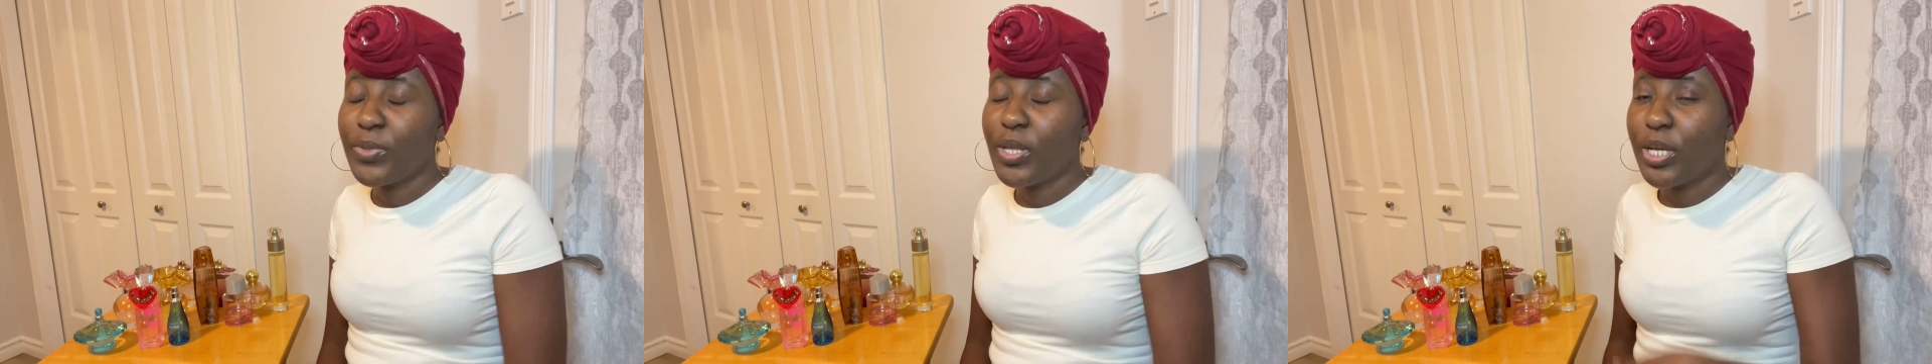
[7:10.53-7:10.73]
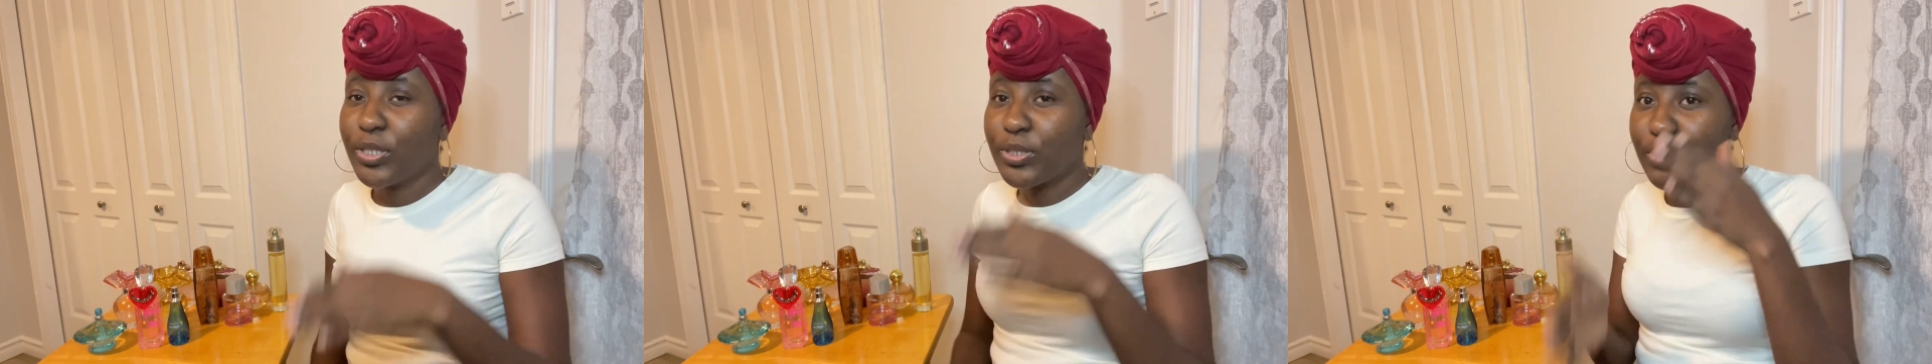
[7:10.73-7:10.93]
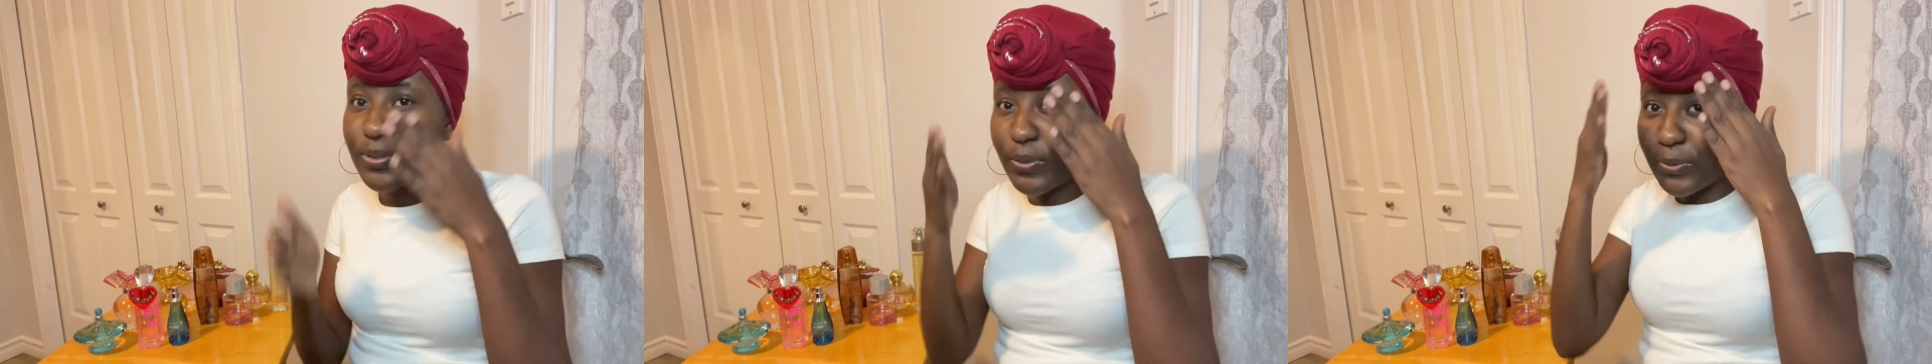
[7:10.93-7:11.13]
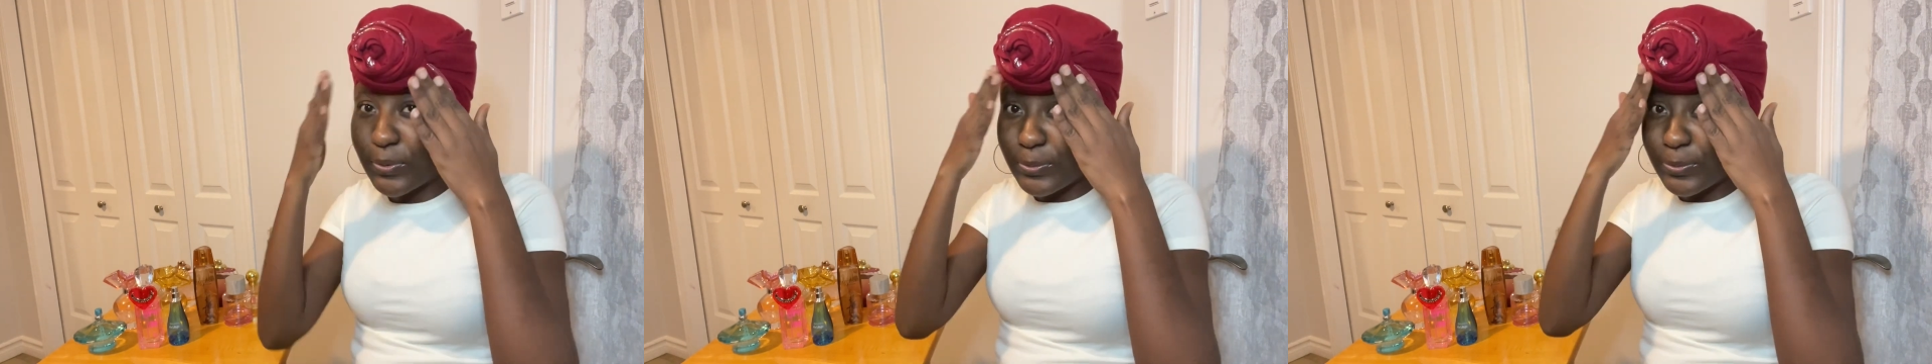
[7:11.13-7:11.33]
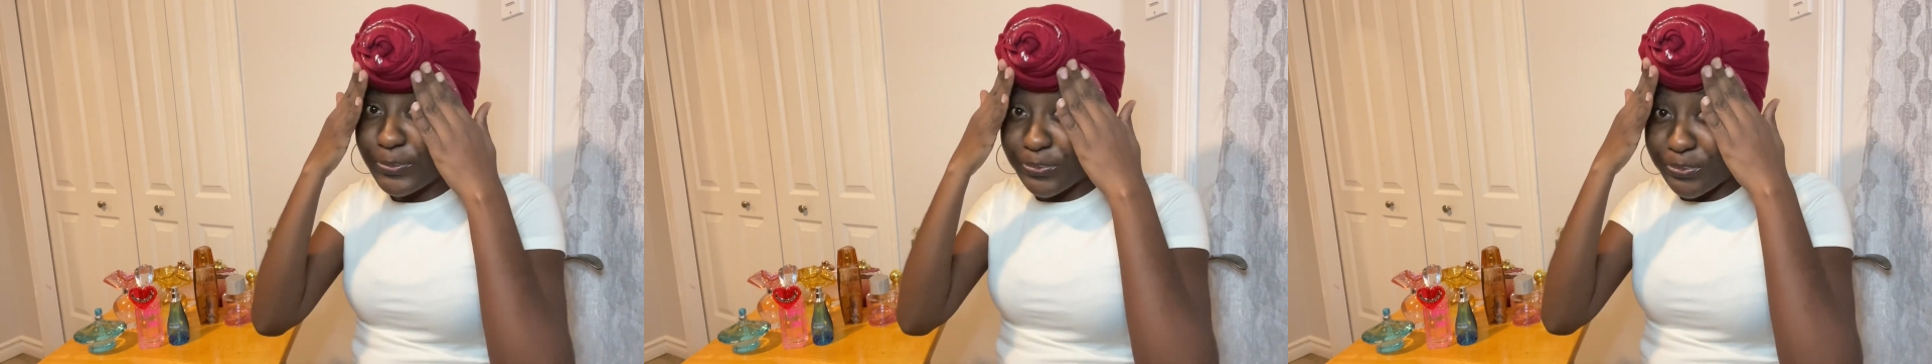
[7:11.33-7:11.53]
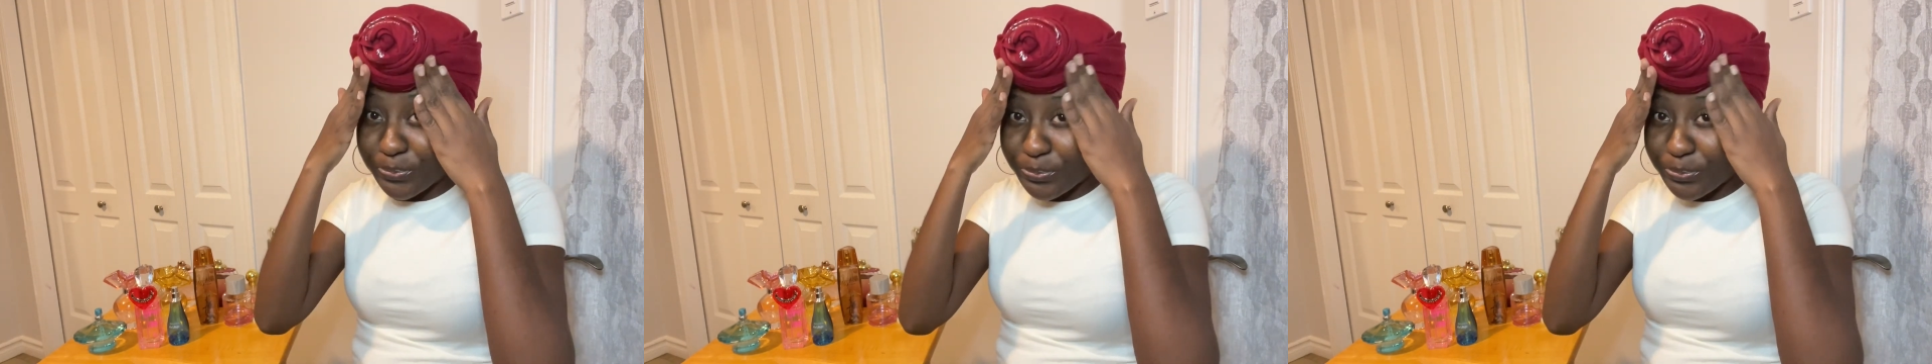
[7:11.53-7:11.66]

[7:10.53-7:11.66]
So